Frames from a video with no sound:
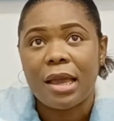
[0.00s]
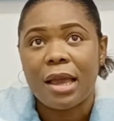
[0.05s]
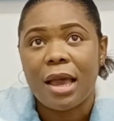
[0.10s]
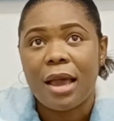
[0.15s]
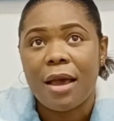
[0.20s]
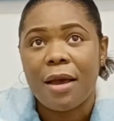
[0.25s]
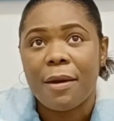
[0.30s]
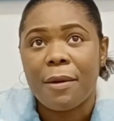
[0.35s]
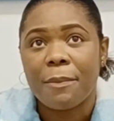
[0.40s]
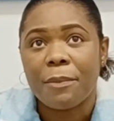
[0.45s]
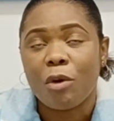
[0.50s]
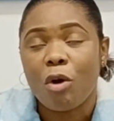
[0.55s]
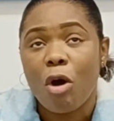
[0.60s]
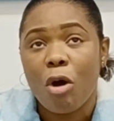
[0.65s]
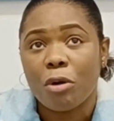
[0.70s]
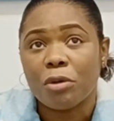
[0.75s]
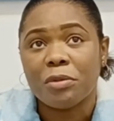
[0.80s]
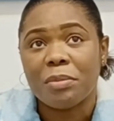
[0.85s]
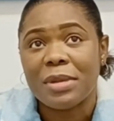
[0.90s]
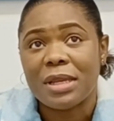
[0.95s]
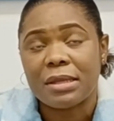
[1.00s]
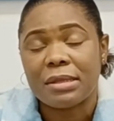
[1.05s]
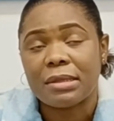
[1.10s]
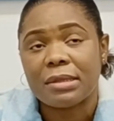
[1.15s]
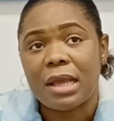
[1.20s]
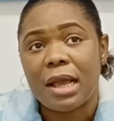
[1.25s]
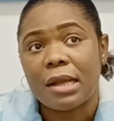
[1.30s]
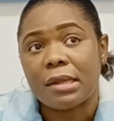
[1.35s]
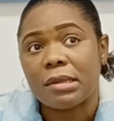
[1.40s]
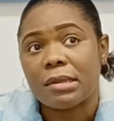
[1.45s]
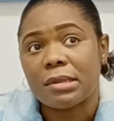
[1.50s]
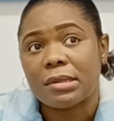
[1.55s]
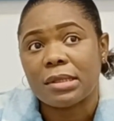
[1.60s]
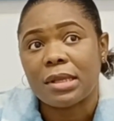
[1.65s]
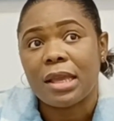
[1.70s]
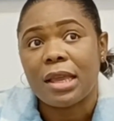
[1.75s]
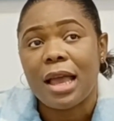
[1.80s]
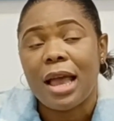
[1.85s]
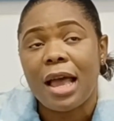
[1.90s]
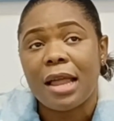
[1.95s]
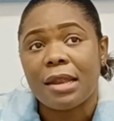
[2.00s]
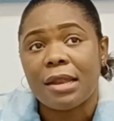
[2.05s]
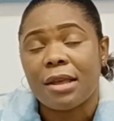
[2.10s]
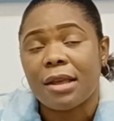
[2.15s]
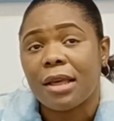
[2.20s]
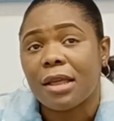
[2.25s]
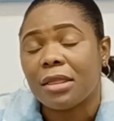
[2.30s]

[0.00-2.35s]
called me aside and said, Anna,